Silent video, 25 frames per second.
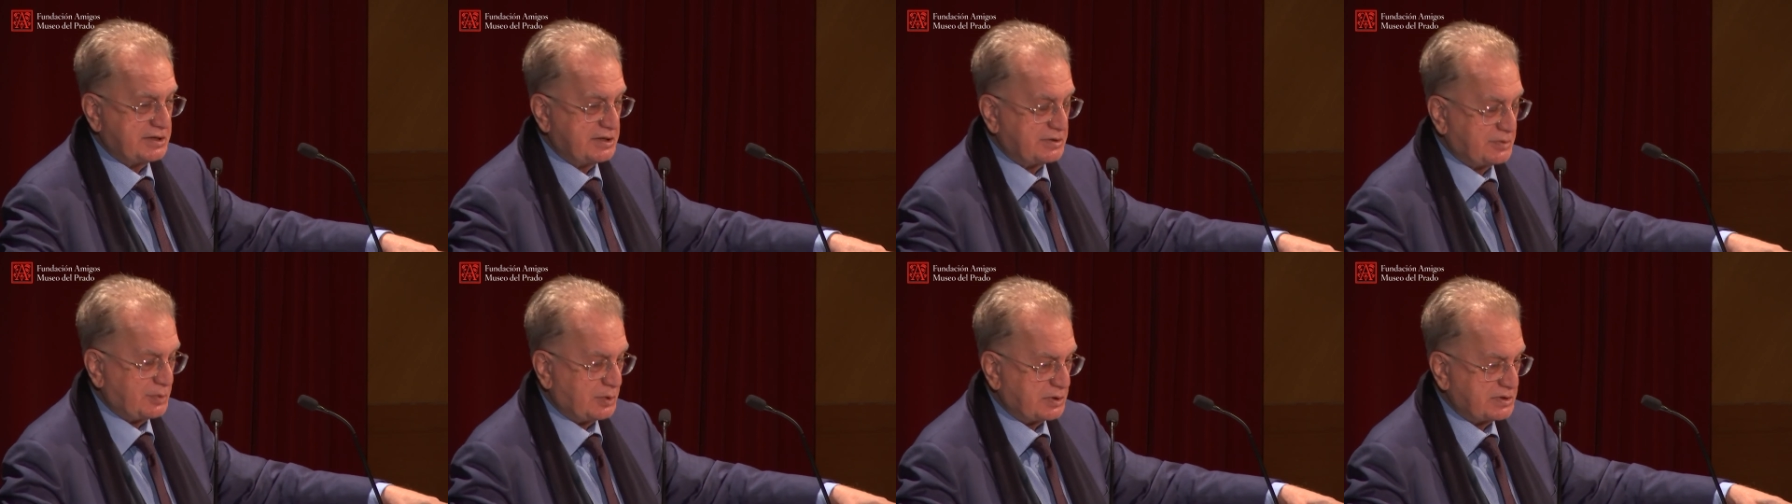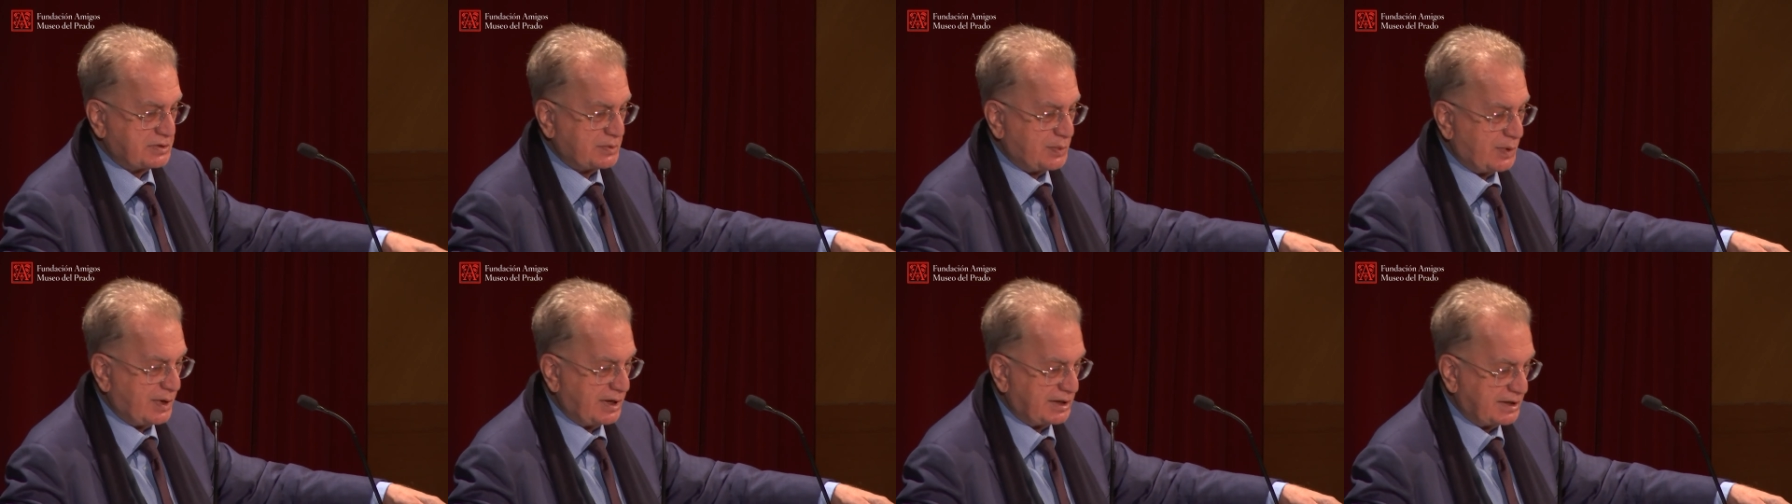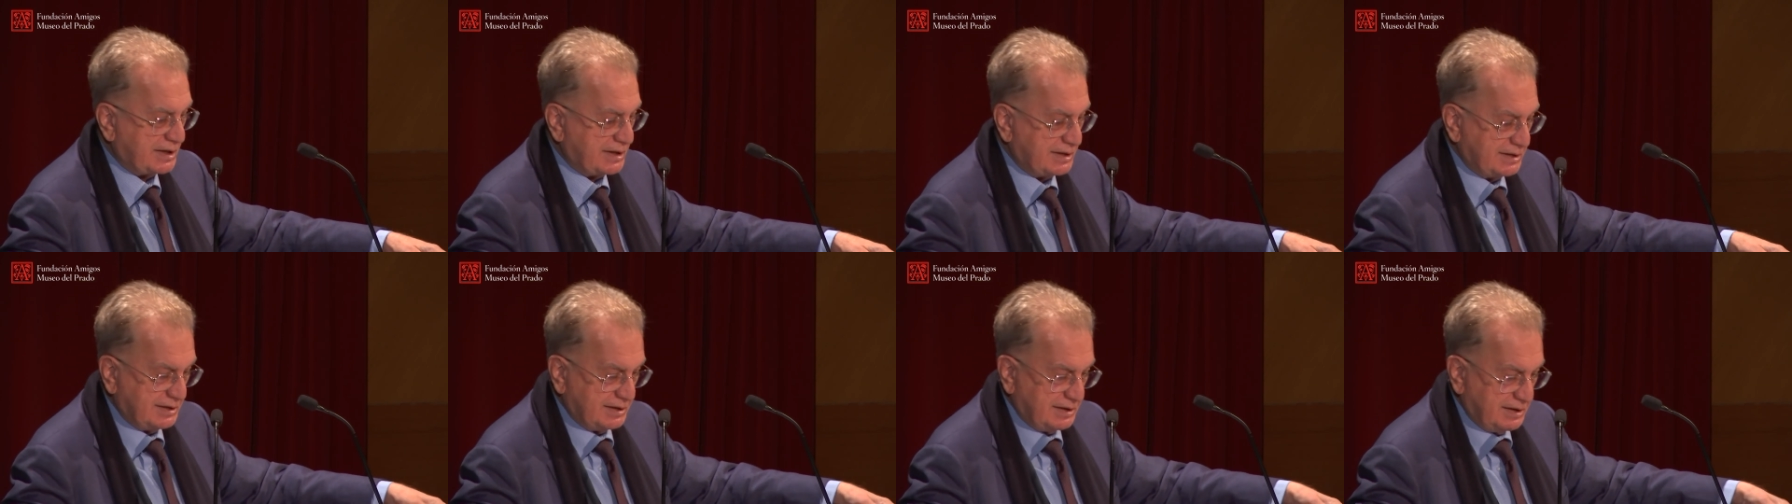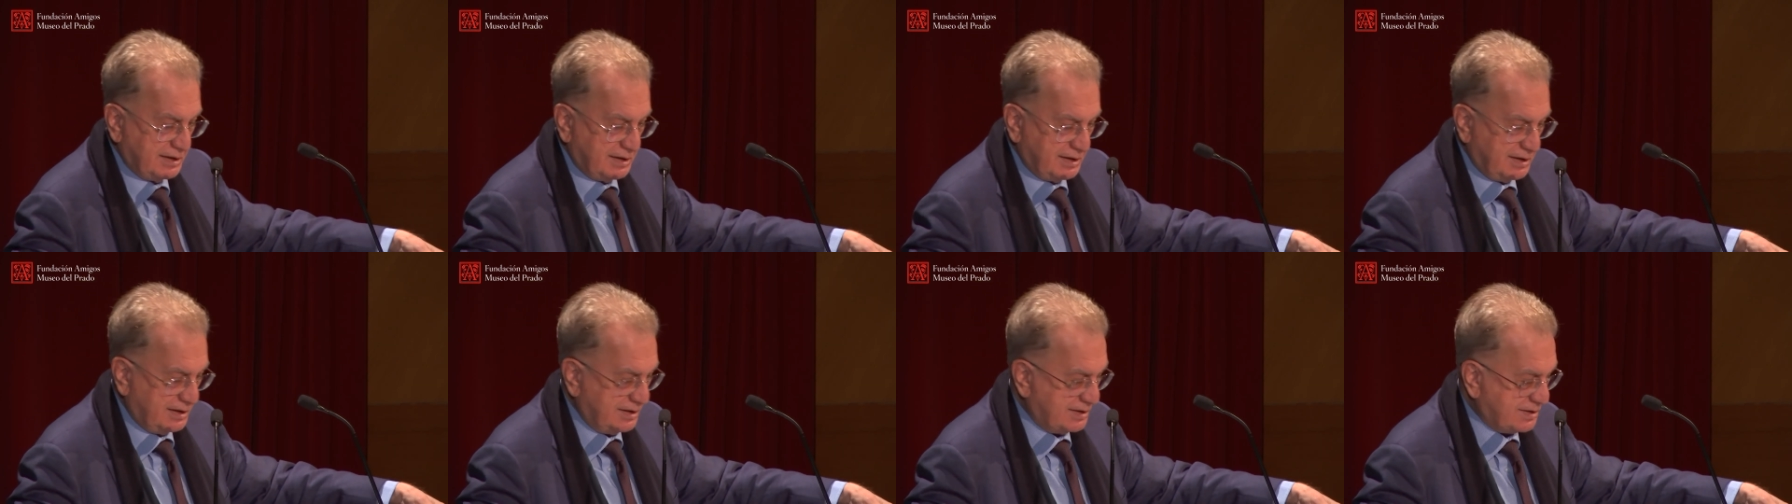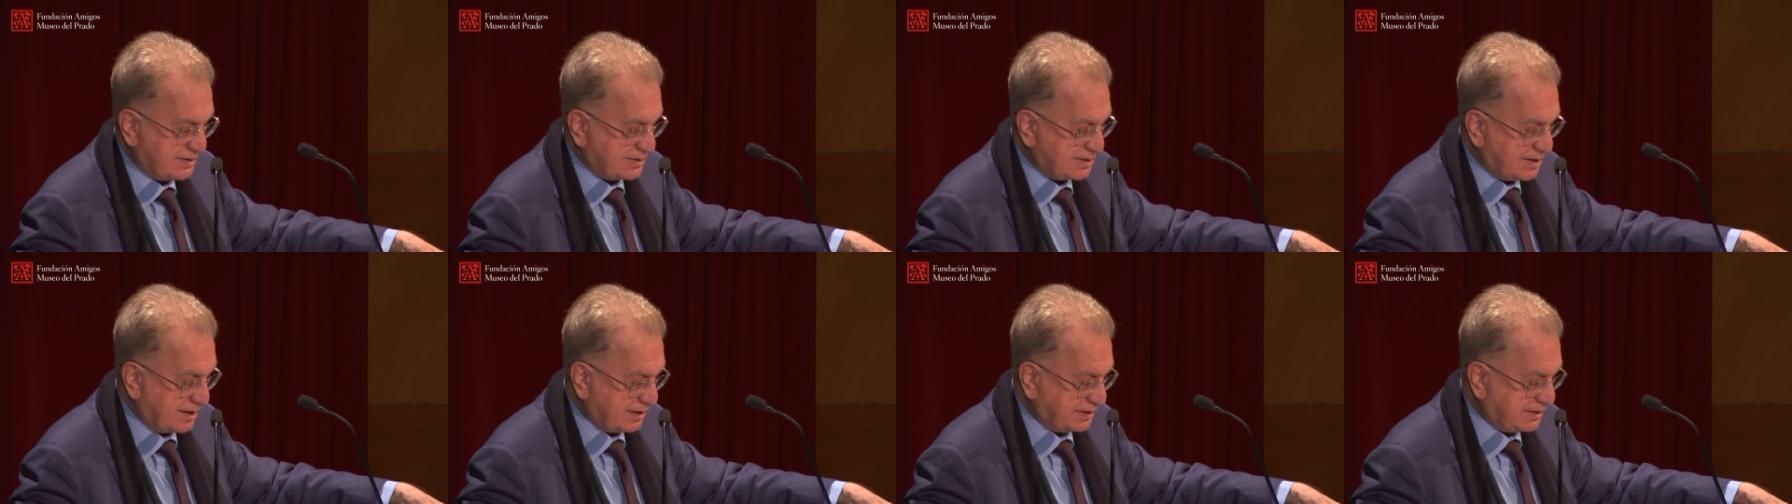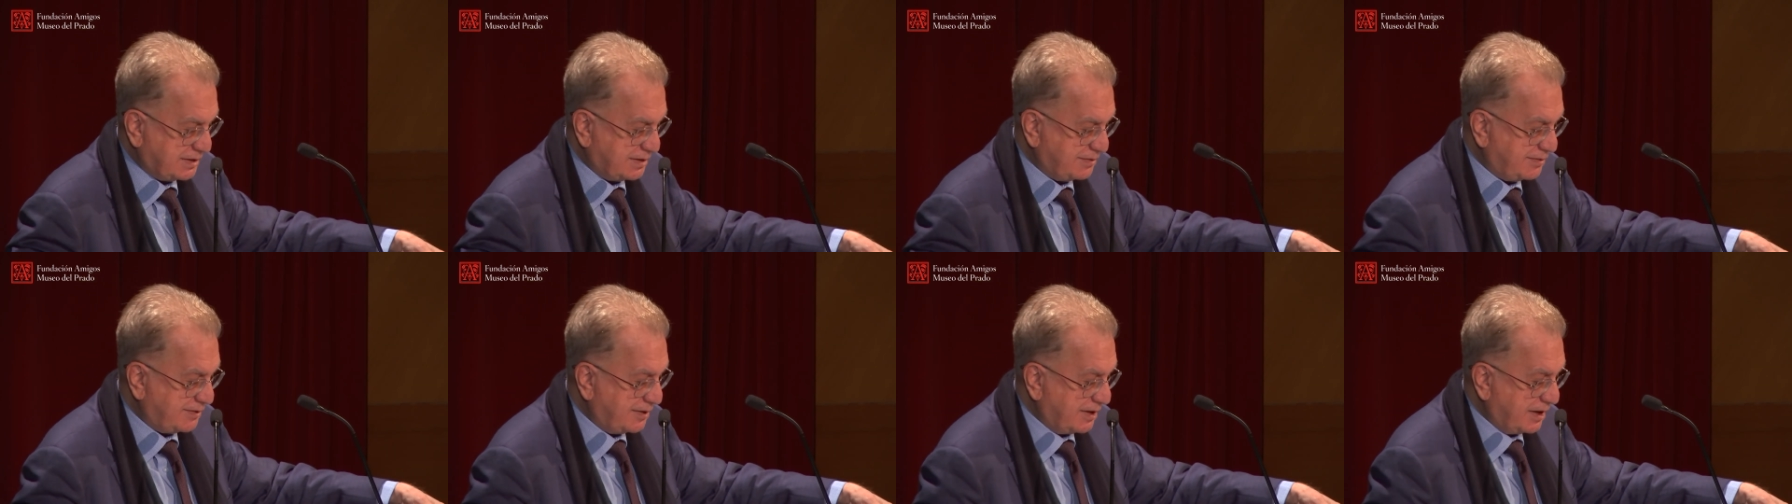It was quite an
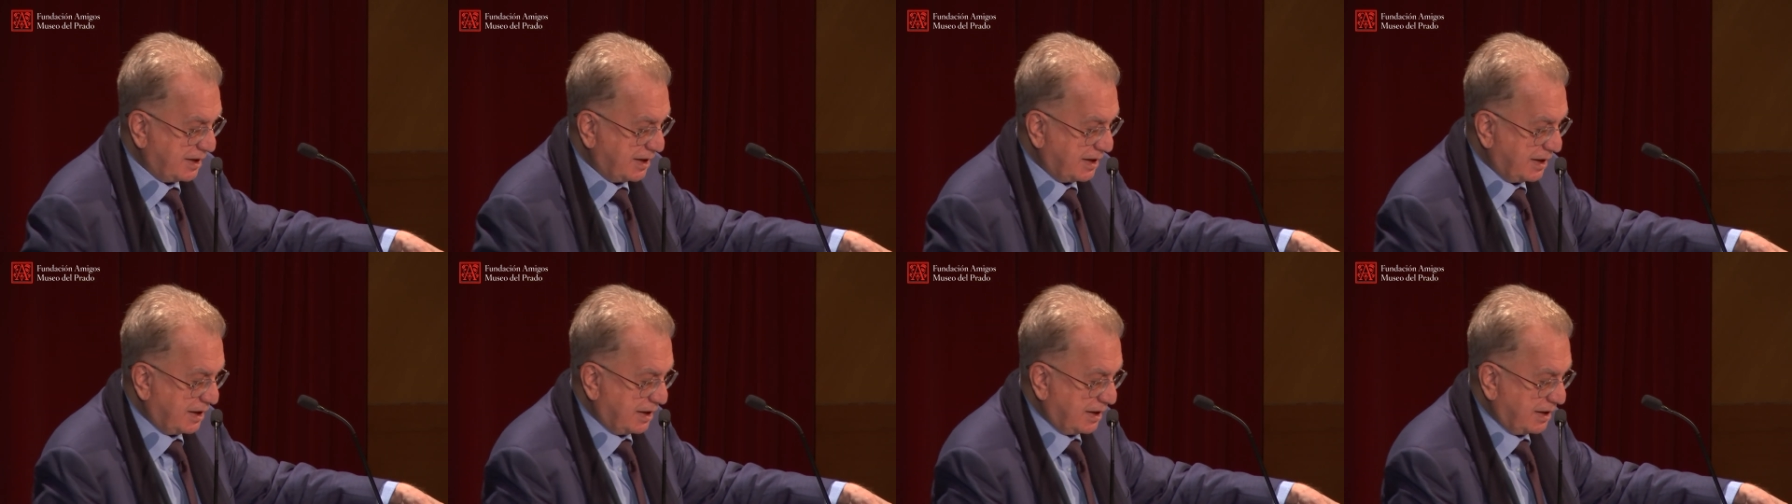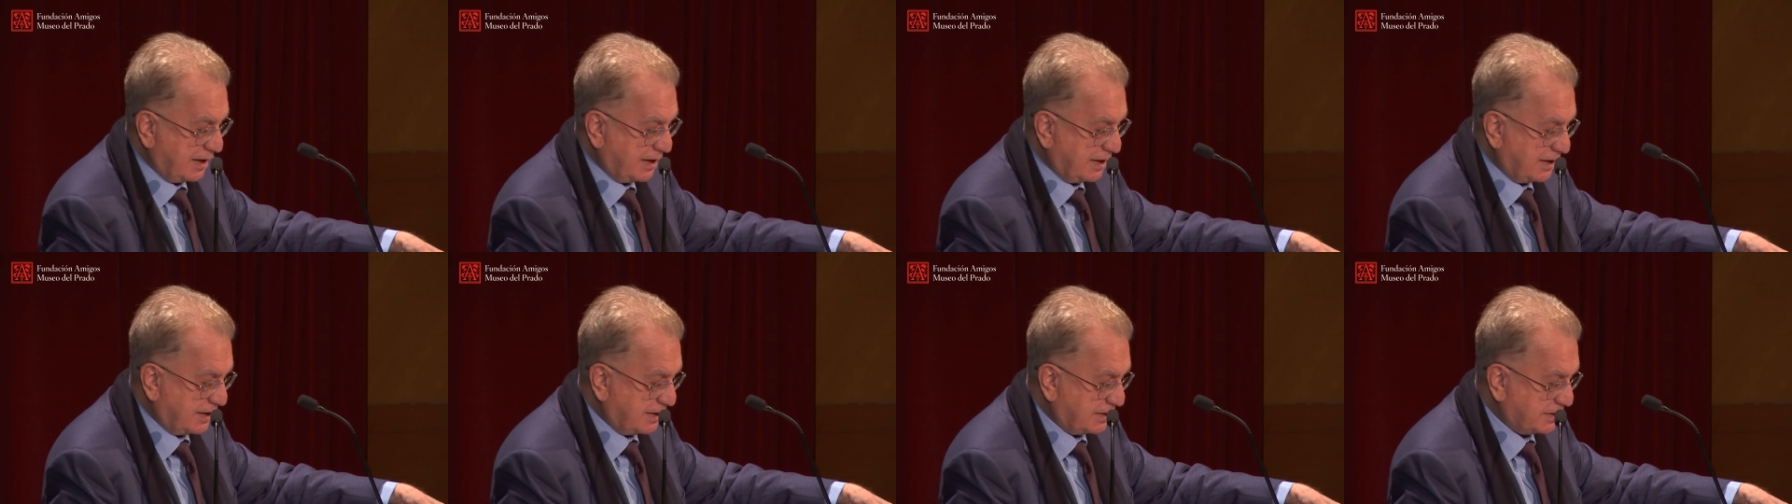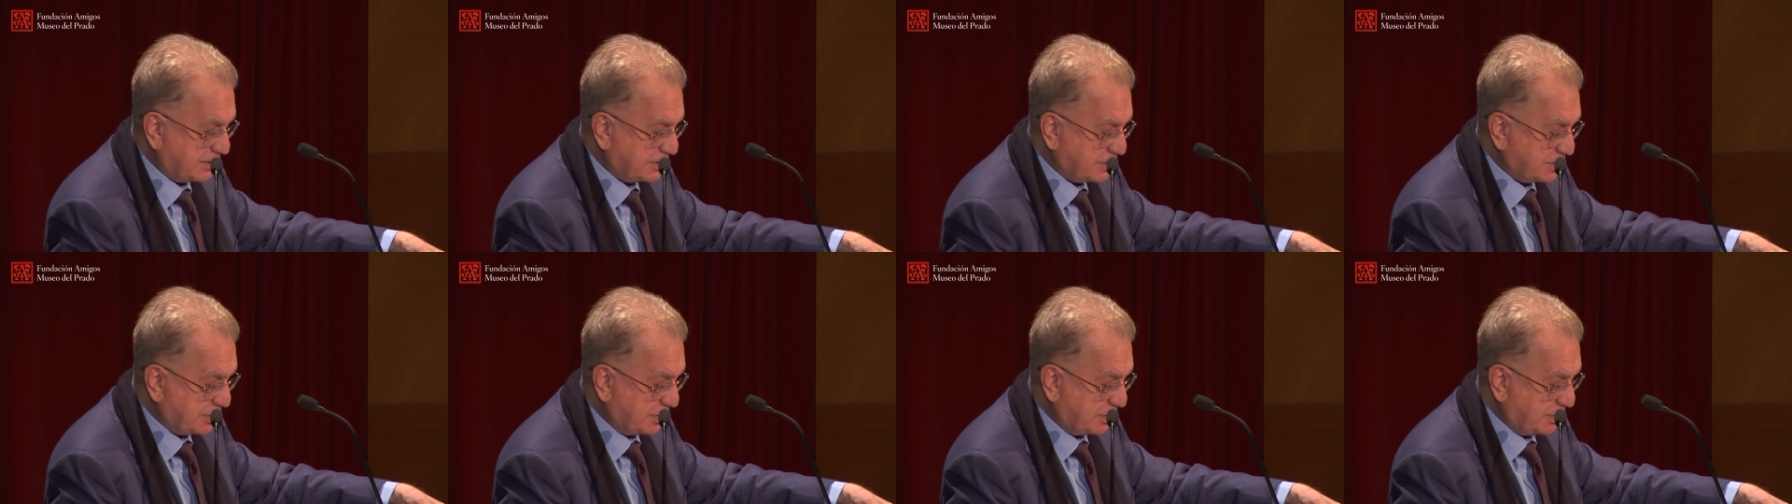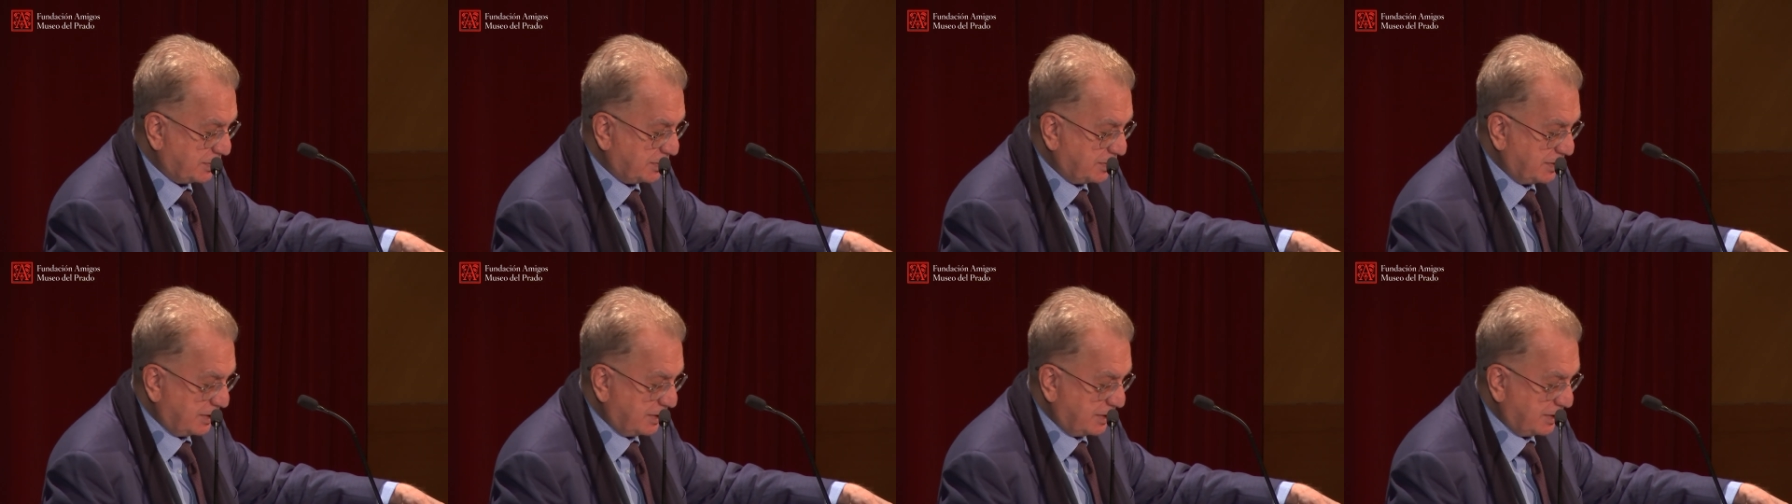instructive uh, show.